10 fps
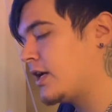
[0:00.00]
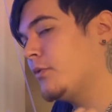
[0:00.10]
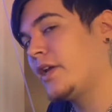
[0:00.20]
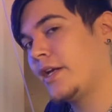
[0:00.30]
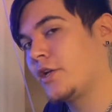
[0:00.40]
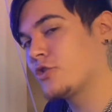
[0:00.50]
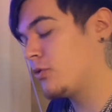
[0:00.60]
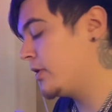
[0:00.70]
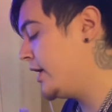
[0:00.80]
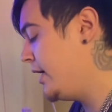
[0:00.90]
I would hit
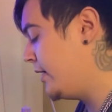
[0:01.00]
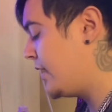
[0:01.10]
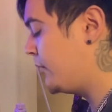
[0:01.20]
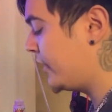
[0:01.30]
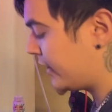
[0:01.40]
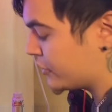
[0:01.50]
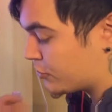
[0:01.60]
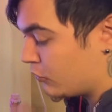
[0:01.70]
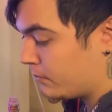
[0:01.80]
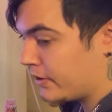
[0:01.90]
Control-A and I would hit
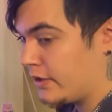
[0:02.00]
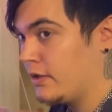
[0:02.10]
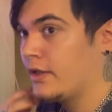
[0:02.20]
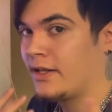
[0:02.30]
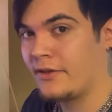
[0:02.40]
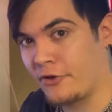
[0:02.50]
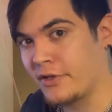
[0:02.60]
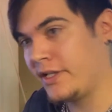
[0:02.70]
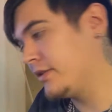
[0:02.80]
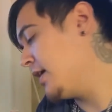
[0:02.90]
Control-B
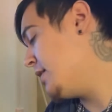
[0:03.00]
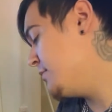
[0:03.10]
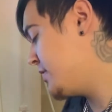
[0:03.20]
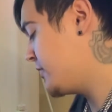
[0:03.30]
13 times.